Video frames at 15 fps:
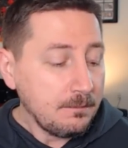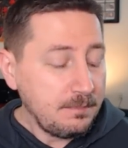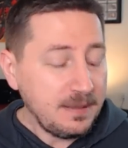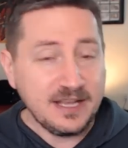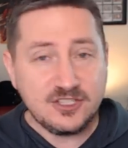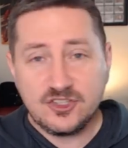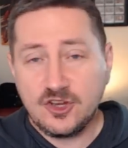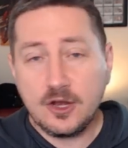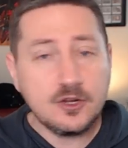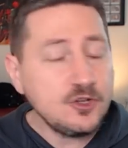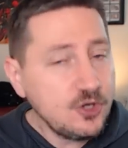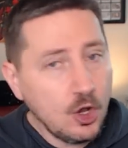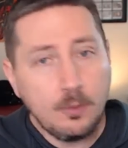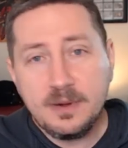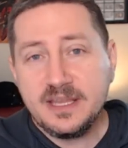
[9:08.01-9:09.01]
Pixar,
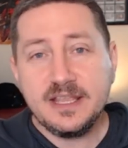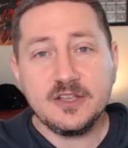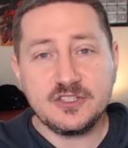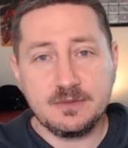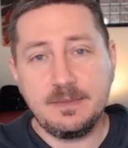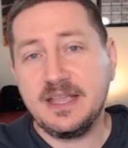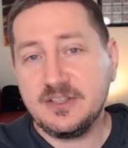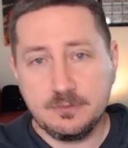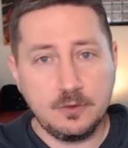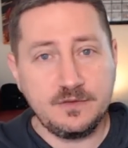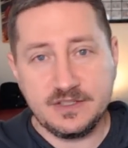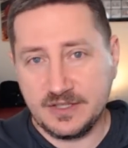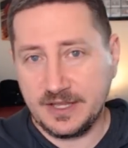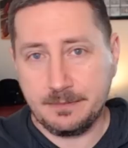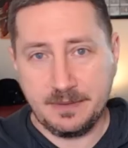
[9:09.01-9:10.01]
nobody else makes
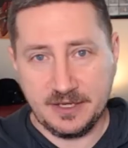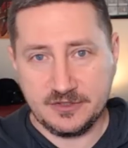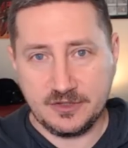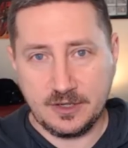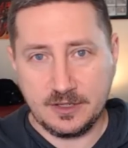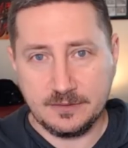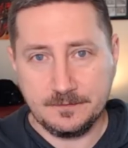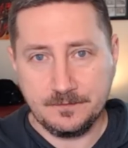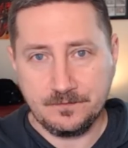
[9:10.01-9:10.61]
movies like Pixar.